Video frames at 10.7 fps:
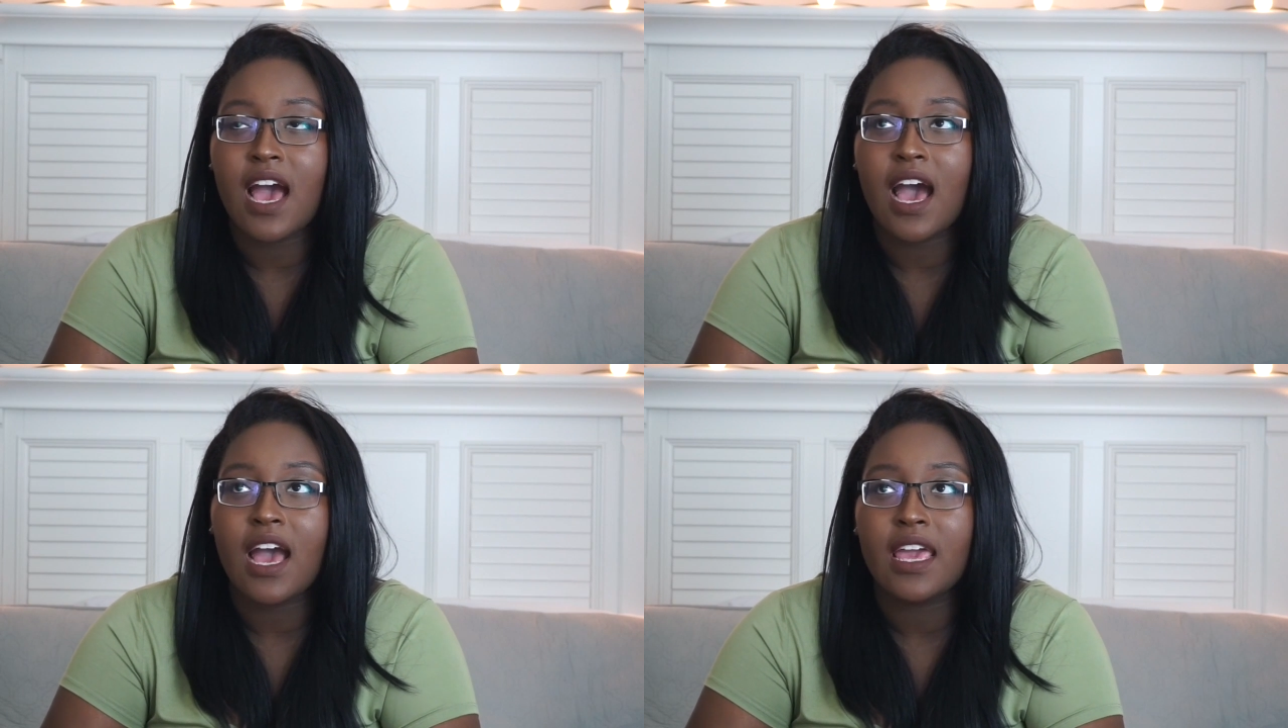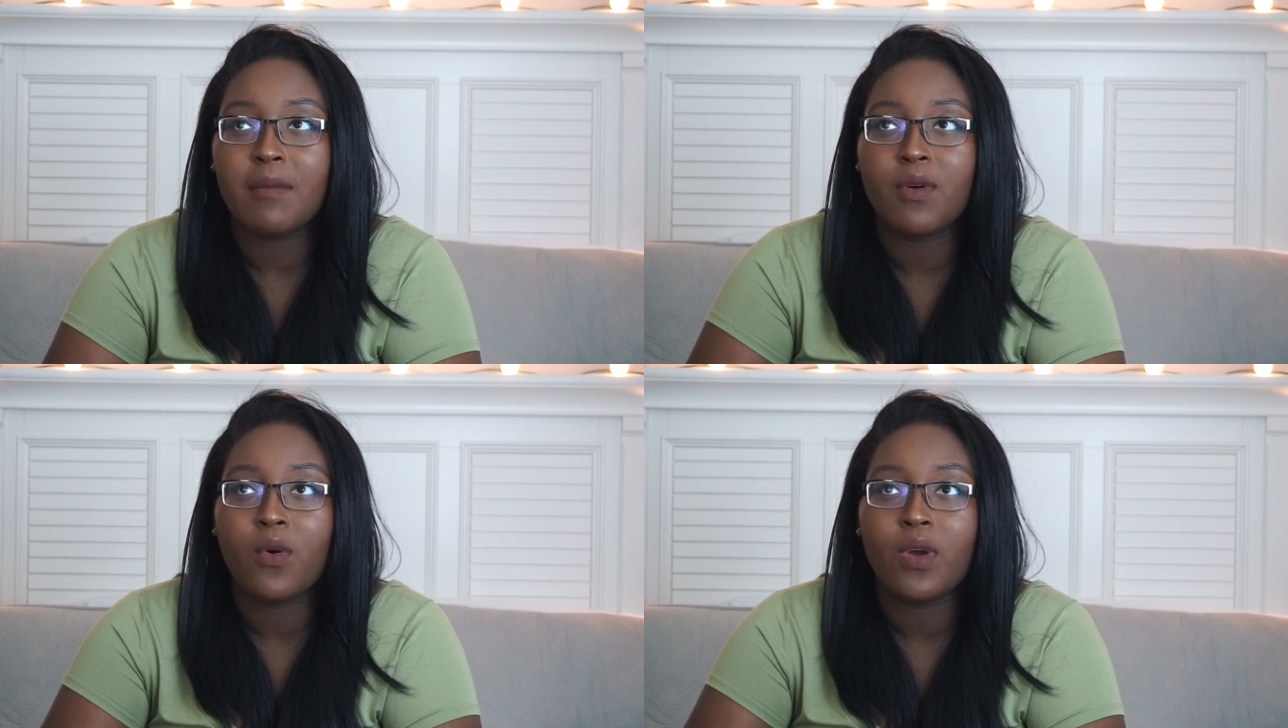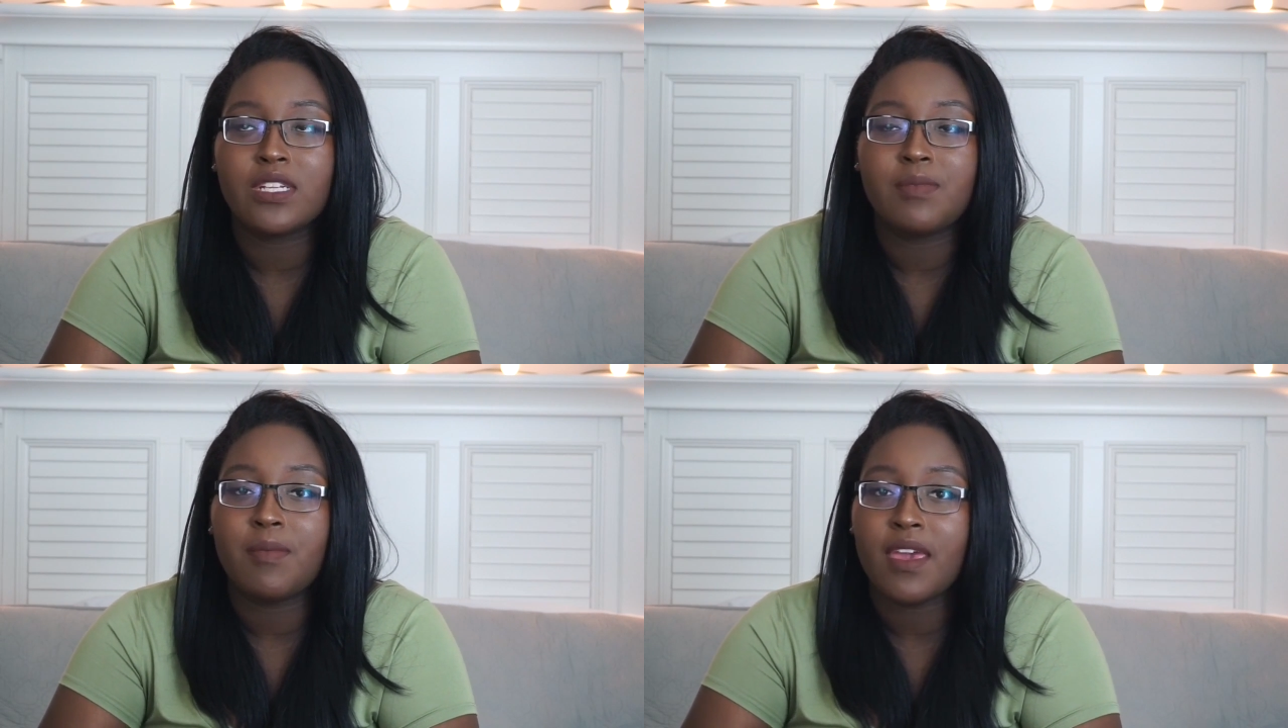I am going
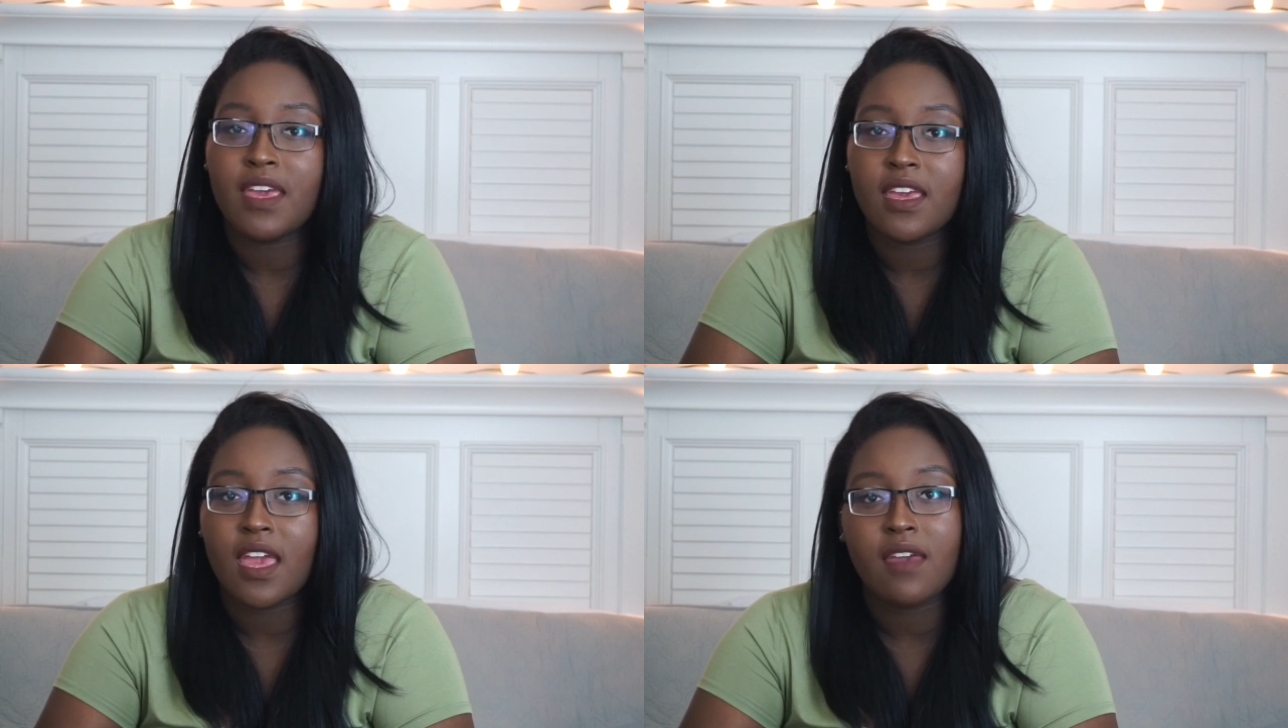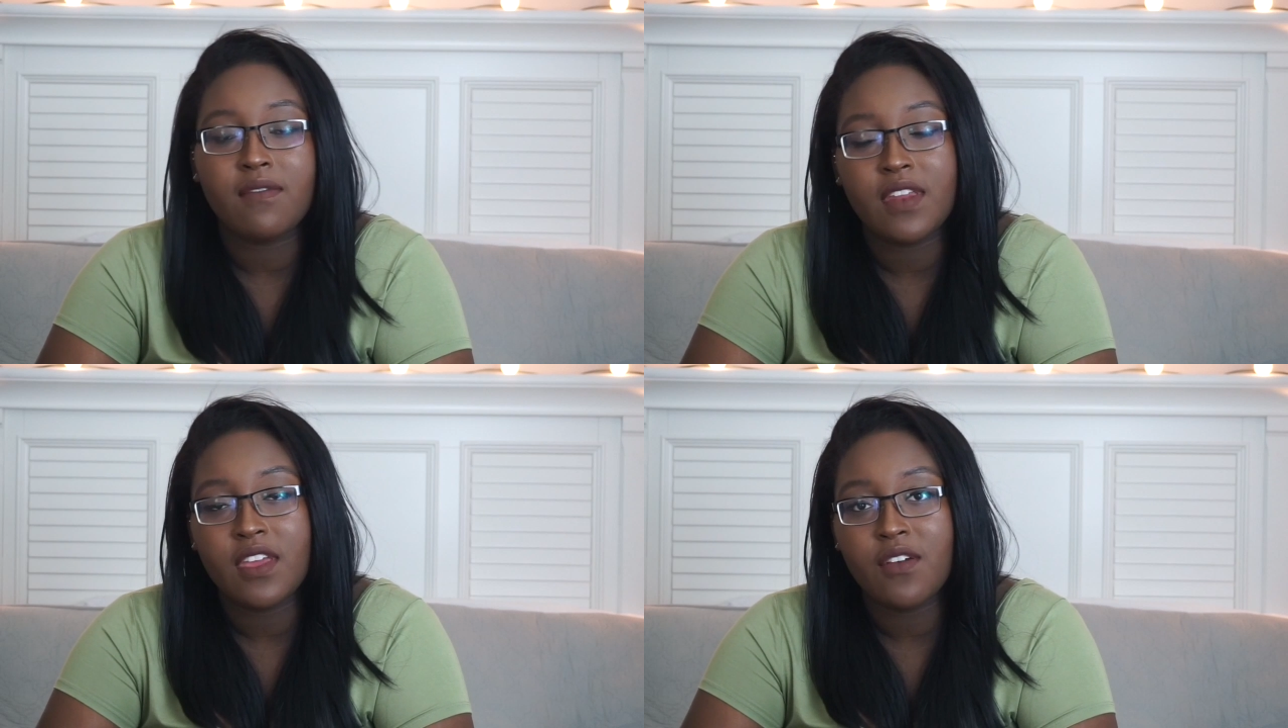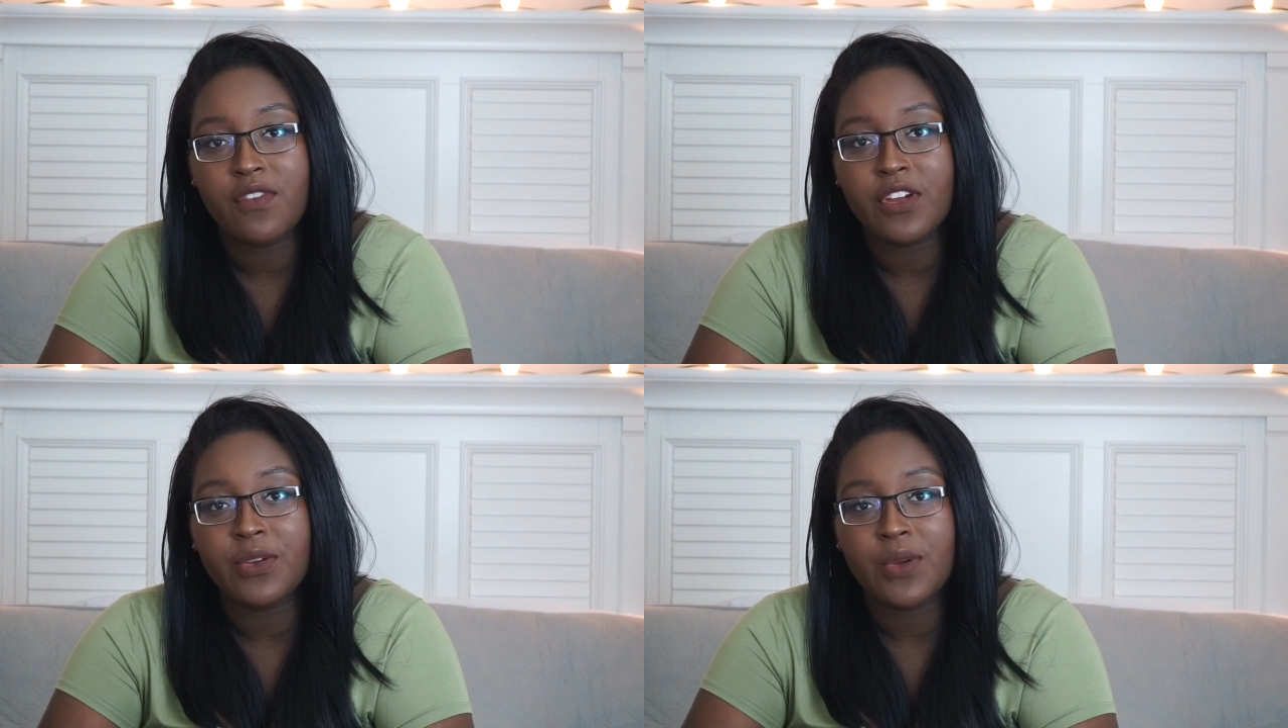to be making a video
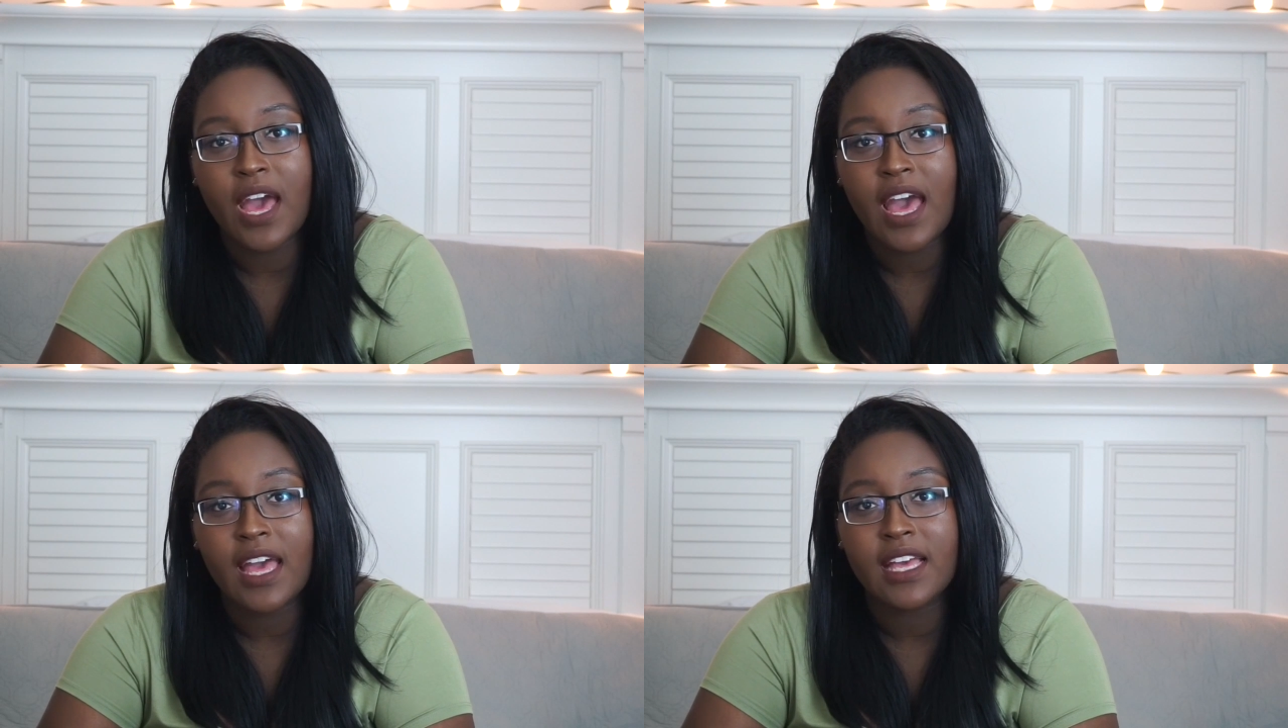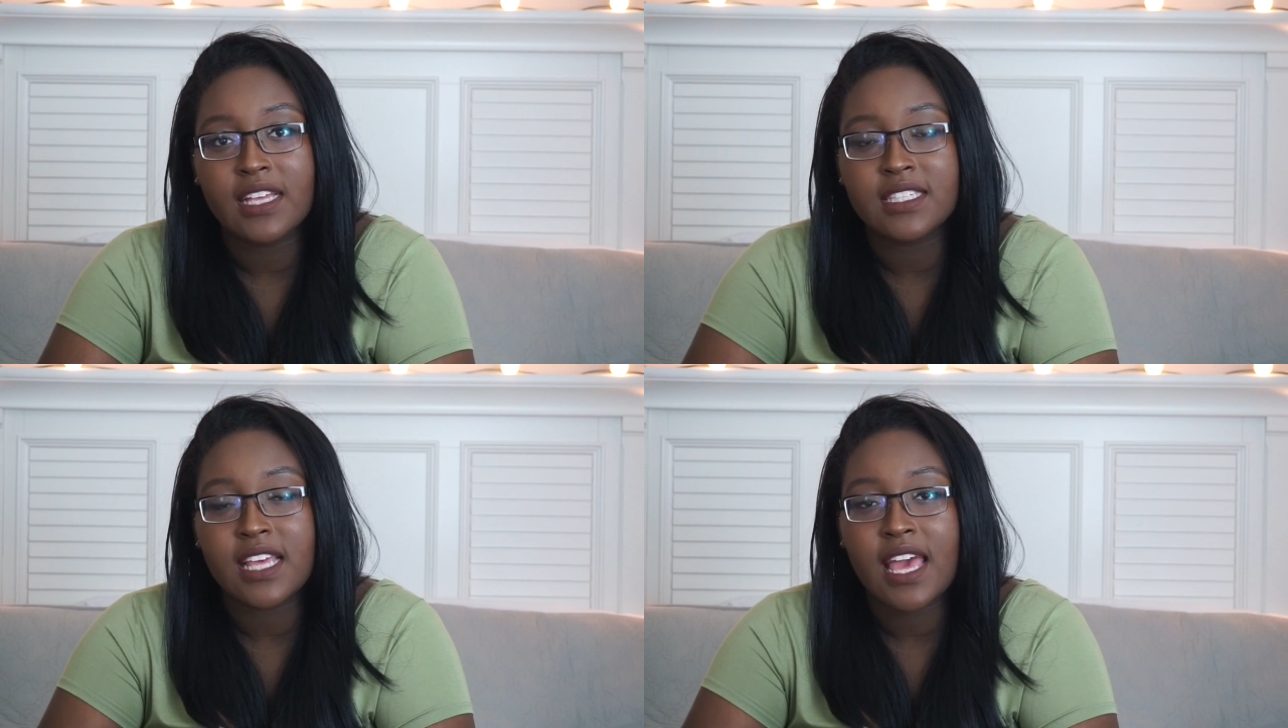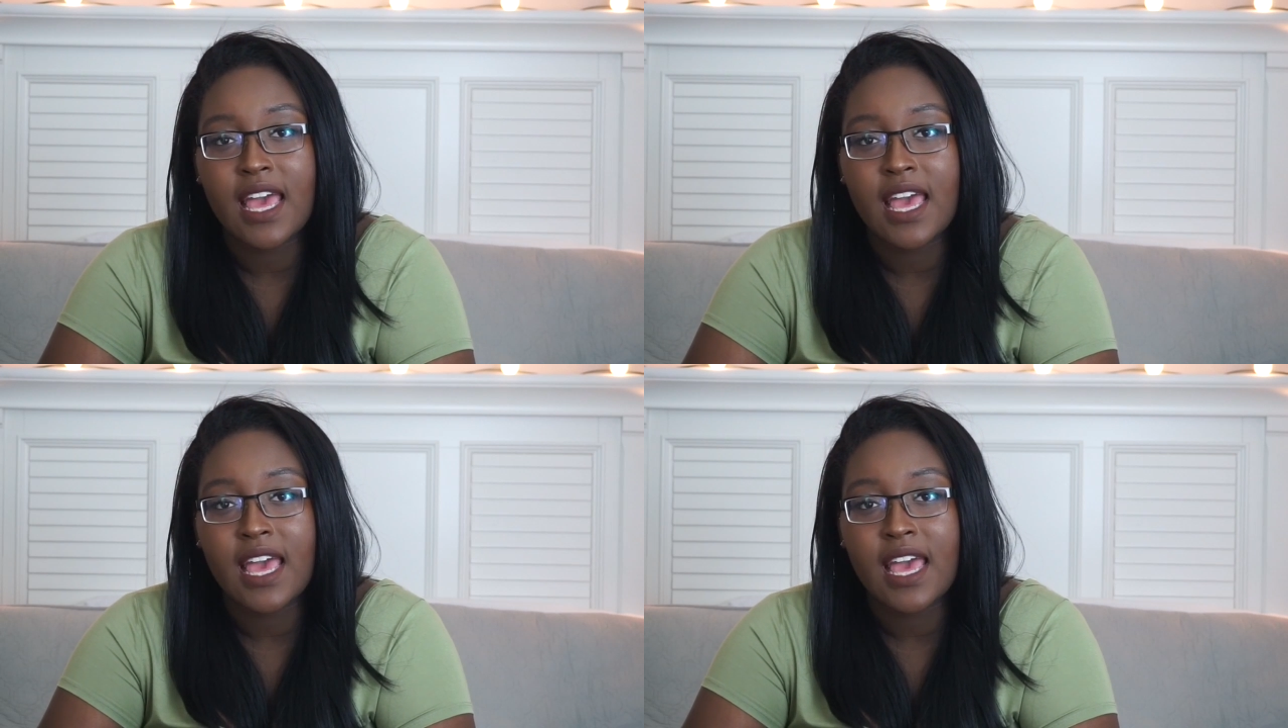for you guys